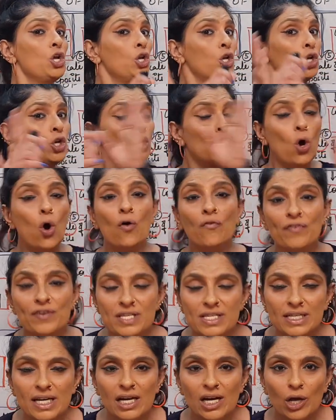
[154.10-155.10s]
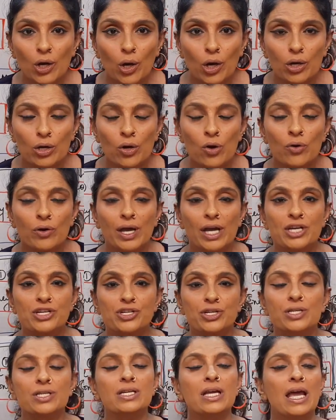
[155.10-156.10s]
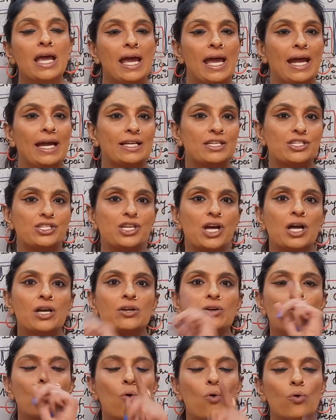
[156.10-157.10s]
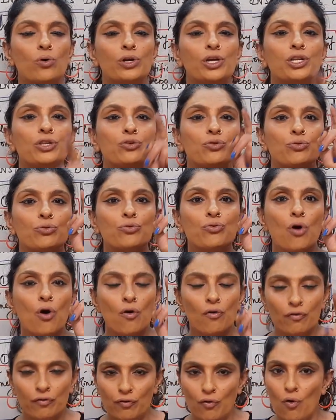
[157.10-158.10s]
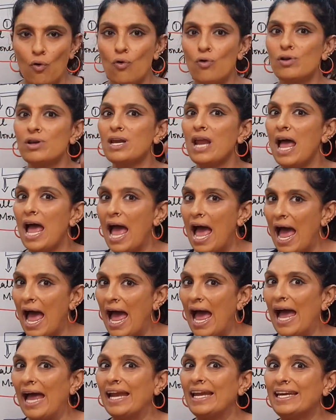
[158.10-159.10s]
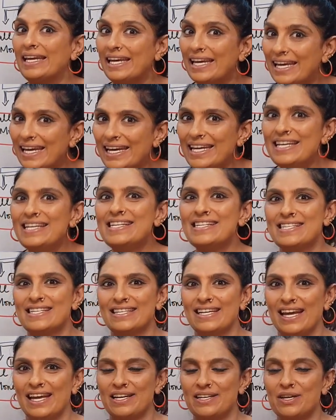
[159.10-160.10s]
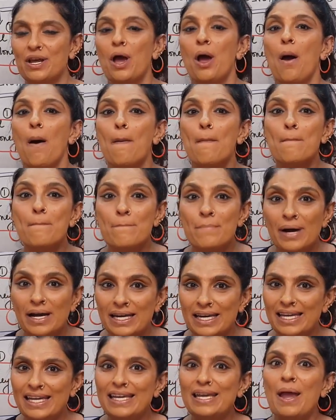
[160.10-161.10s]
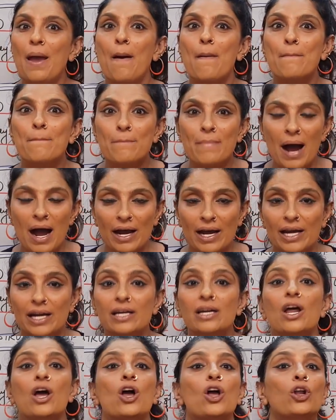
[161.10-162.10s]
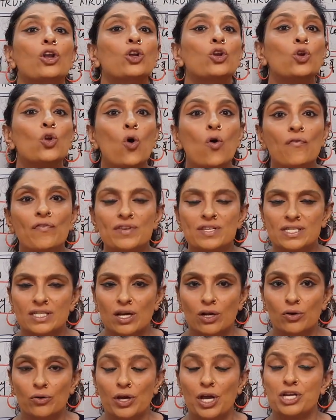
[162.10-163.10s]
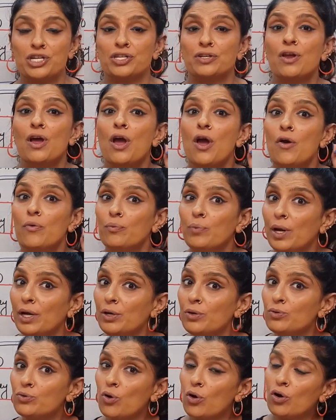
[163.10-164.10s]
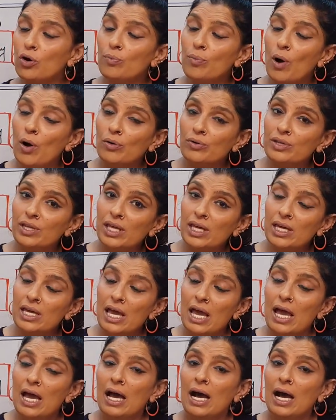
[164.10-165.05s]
No physical location, it's done only through phone and internet. Money market, no physical location. When you talk about the